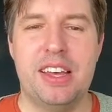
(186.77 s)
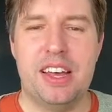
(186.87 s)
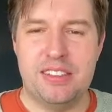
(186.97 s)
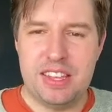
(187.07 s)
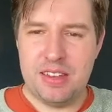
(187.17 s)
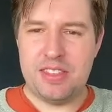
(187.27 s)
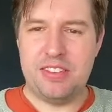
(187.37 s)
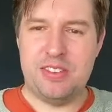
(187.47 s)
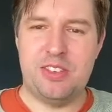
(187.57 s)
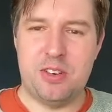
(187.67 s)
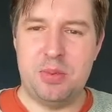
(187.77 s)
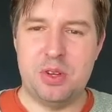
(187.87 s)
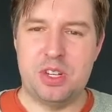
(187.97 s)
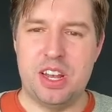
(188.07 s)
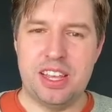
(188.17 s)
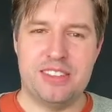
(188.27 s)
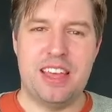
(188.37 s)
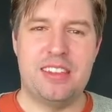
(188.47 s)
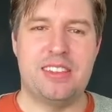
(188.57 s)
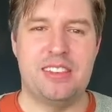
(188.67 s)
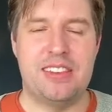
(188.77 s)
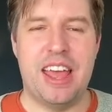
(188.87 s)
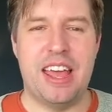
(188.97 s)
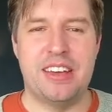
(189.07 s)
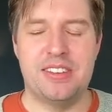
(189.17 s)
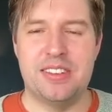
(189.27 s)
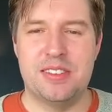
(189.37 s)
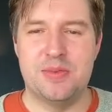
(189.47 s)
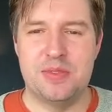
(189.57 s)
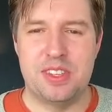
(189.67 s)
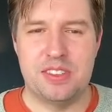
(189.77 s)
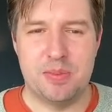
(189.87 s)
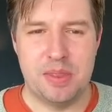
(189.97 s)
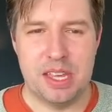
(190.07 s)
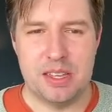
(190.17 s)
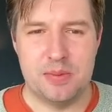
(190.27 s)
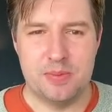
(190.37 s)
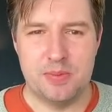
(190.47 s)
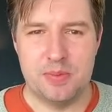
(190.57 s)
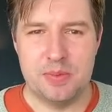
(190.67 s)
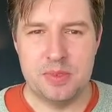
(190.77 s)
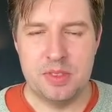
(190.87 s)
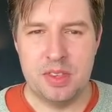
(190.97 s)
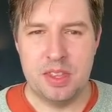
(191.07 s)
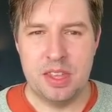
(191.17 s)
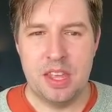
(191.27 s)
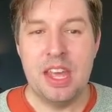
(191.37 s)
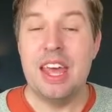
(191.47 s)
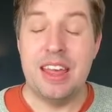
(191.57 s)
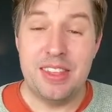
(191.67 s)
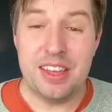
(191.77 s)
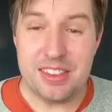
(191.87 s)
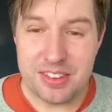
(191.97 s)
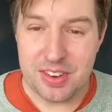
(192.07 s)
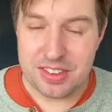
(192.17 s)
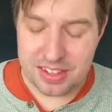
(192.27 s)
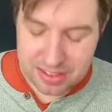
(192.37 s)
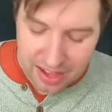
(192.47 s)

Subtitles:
and see if this distribution like settles down to something. And the answer is it